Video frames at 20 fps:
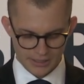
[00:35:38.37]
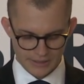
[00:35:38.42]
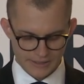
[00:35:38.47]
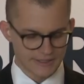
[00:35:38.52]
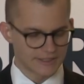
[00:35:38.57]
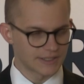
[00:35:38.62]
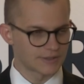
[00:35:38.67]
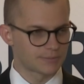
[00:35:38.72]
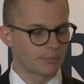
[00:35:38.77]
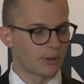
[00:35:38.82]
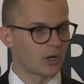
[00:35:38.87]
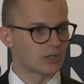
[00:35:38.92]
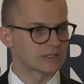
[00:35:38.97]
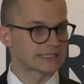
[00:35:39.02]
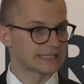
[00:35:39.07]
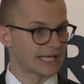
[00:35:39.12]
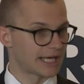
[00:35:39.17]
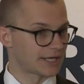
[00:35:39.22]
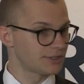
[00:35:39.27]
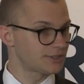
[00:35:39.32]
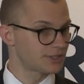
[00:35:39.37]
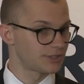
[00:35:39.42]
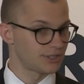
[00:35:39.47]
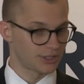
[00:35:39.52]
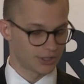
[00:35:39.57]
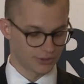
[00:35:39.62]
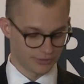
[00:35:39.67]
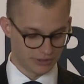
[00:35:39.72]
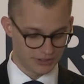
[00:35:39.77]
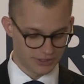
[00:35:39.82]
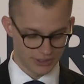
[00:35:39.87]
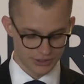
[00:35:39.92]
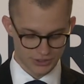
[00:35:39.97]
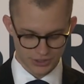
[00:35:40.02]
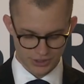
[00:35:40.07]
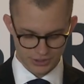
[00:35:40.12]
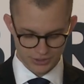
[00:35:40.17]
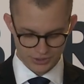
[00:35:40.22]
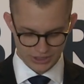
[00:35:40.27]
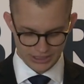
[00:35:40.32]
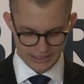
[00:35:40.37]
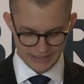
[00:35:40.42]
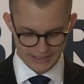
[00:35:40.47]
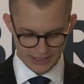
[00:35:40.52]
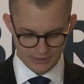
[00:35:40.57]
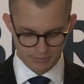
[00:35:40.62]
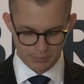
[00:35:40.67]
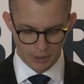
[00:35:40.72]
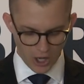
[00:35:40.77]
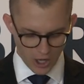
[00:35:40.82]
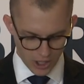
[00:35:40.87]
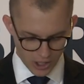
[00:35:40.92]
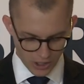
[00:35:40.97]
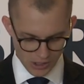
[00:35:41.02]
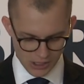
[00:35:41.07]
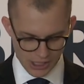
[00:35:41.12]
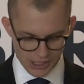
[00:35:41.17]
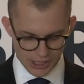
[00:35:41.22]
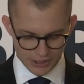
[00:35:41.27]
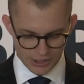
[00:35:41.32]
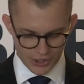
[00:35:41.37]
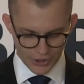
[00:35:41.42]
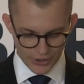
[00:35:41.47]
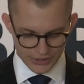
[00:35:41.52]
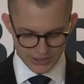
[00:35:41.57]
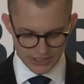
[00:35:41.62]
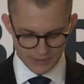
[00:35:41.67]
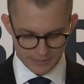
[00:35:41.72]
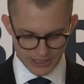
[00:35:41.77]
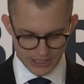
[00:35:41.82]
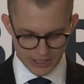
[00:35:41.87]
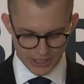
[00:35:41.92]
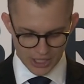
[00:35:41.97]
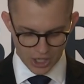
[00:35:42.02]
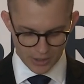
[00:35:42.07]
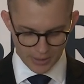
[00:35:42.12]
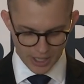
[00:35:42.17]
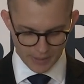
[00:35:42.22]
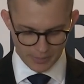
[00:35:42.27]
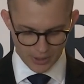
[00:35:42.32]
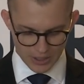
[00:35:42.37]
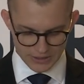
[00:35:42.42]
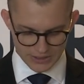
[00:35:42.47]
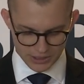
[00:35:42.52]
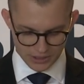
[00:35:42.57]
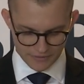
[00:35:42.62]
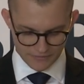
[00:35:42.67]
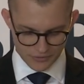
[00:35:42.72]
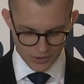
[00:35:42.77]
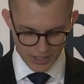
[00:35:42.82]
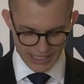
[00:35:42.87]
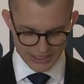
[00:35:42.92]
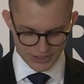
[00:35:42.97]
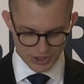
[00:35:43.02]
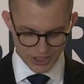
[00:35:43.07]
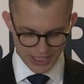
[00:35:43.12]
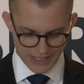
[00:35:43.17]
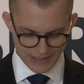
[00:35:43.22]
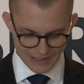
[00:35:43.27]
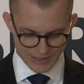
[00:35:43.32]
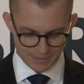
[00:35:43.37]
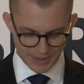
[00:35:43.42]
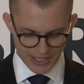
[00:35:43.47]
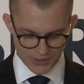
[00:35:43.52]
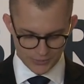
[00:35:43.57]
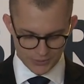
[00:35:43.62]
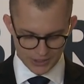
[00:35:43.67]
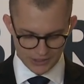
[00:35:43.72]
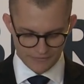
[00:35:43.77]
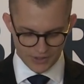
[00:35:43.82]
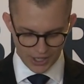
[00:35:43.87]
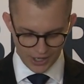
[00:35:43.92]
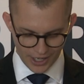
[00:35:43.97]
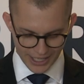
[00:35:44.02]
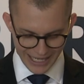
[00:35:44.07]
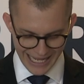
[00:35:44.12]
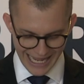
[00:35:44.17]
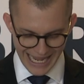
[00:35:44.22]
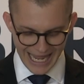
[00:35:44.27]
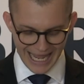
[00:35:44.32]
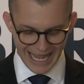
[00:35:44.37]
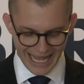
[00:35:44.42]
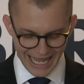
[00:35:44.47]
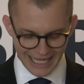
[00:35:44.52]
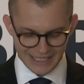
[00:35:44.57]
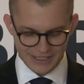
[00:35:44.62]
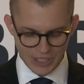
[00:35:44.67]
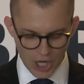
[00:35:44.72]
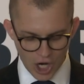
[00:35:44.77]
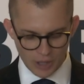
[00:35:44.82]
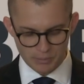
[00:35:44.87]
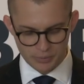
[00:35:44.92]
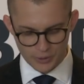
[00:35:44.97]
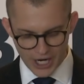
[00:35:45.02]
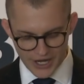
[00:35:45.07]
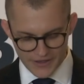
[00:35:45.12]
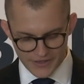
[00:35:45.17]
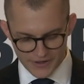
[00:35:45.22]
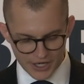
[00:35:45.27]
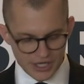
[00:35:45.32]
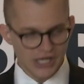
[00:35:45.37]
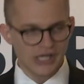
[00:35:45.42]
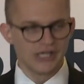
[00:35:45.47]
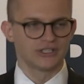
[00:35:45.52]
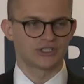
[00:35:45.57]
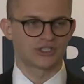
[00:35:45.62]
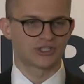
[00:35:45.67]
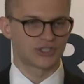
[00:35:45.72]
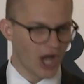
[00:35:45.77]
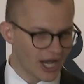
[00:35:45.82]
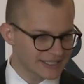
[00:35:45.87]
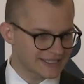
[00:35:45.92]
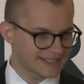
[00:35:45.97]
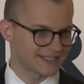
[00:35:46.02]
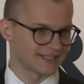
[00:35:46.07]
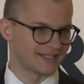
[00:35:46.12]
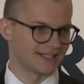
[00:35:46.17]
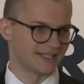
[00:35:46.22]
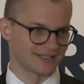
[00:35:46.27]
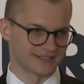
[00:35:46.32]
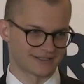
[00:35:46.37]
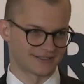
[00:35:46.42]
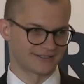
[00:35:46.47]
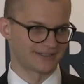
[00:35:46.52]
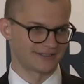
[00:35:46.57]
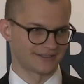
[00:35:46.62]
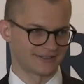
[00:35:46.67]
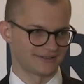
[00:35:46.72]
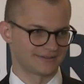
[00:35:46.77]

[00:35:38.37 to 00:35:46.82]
This is Paul's letter to the Corinthian church, and he says, Paul, called to be an apostle of Christ Jesus by the will of God, and our brother Sosthenes.